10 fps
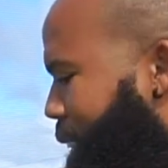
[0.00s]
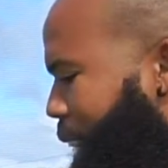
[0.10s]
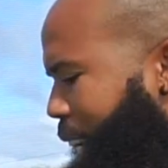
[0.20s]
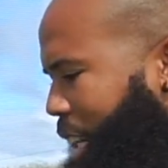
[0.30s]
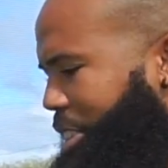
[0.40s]

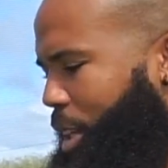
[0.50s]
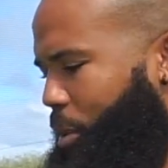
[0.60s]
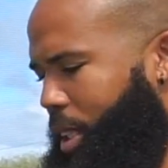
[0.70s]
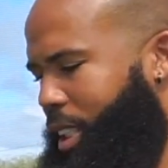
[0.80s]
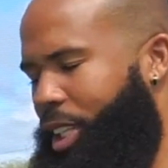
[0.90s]
And the green
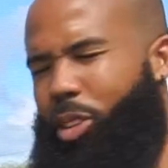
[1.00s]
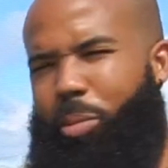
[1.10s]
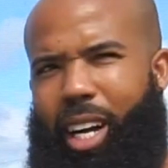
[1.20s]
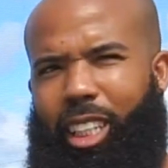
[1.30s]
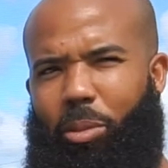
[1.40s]
ones tend to
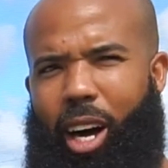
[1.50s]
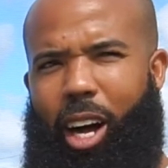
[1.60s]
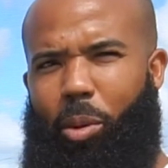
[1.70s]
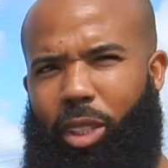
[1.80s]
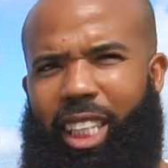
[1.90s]
be
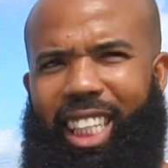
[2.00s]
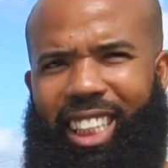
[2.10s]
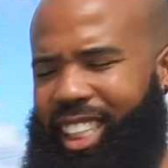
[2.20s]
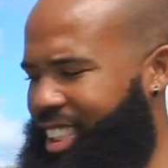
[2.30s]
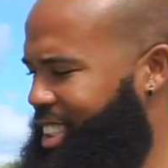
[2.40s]
almost tasteless,